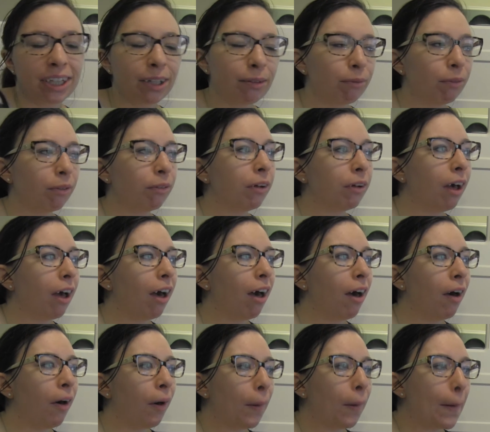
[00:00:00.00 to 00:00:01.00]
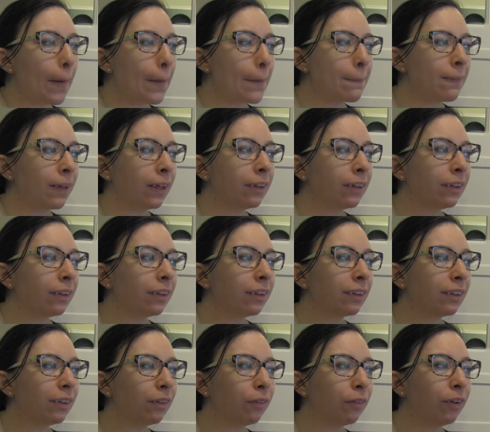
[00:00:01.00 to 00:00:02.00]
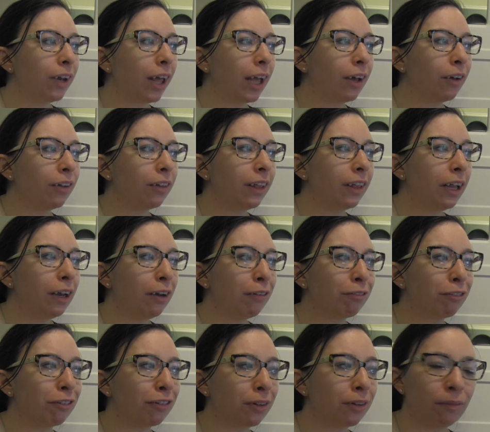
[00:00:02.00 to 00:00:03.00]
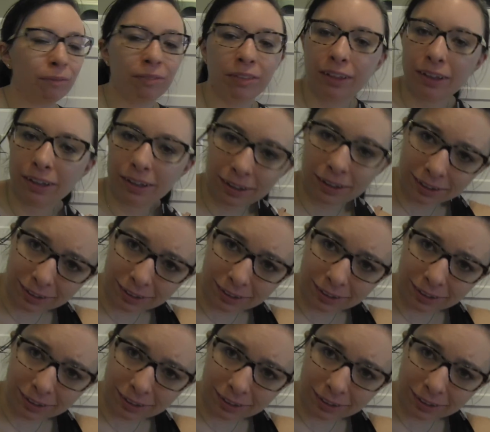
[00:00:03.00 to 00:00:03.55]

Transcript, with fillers: But, um, so when I go later for something,